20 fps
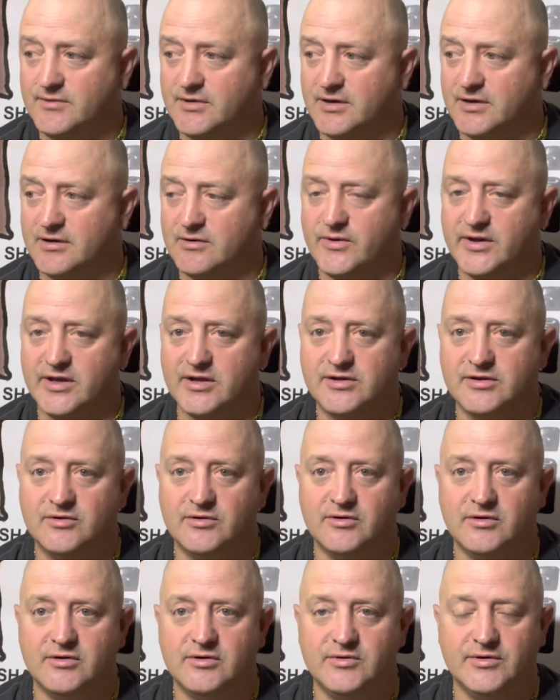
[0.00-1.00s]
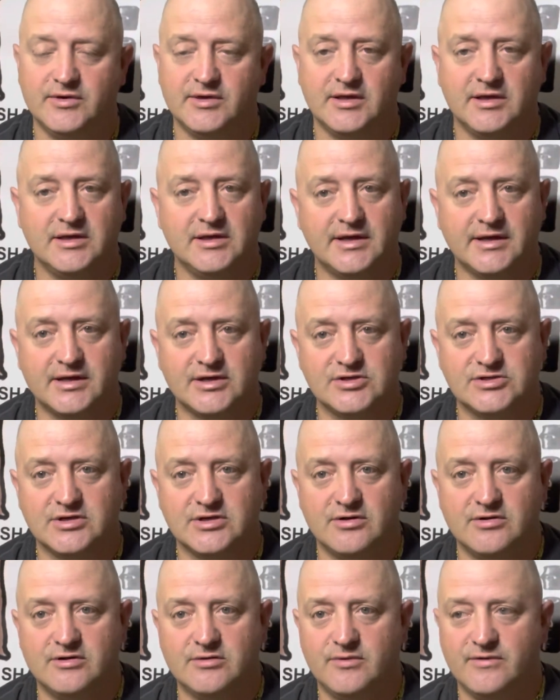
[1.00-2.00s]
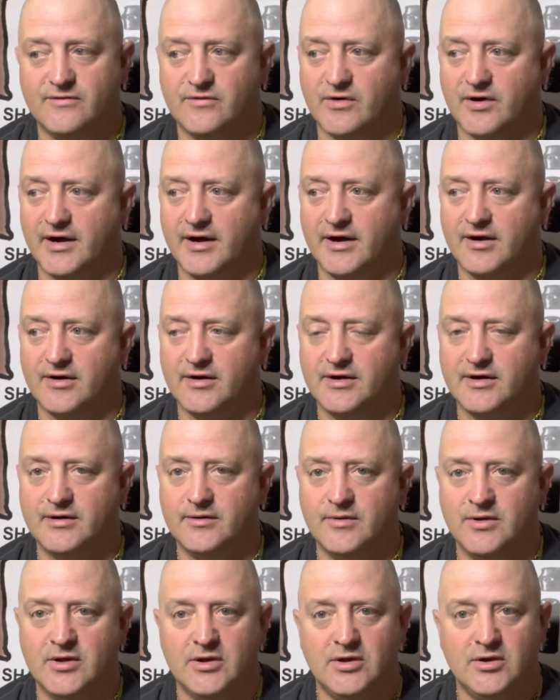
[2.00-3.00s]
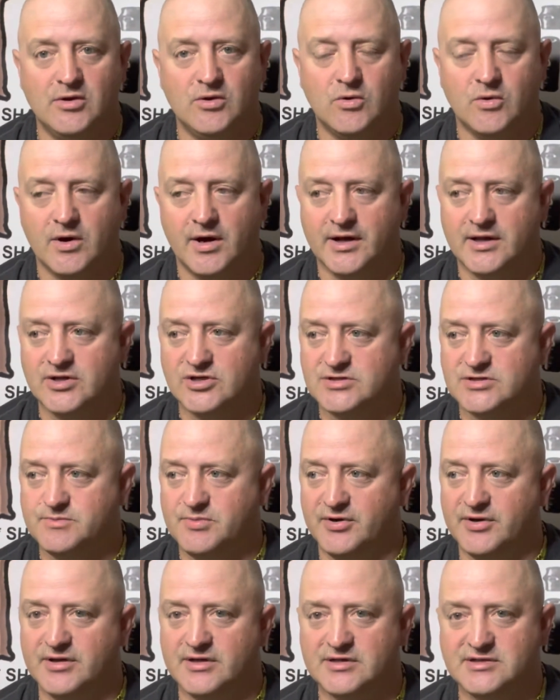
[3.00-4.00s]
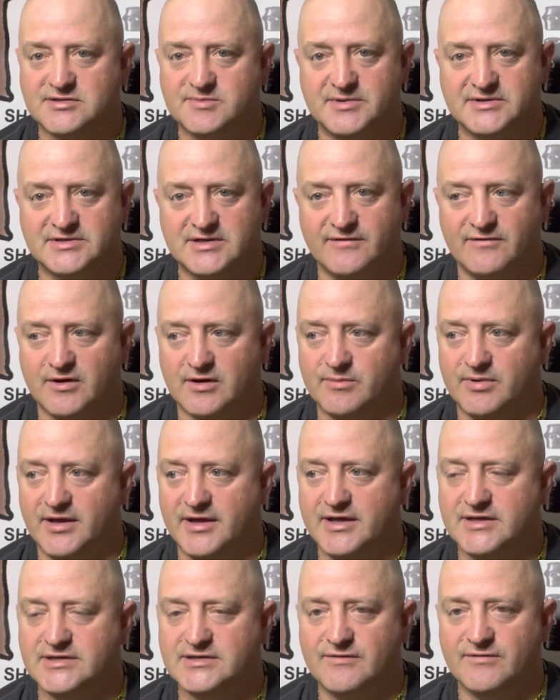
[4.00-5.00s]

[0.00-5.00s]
Uh, we can do do it again. I can show you before I air it, or I can just put it in a specific place.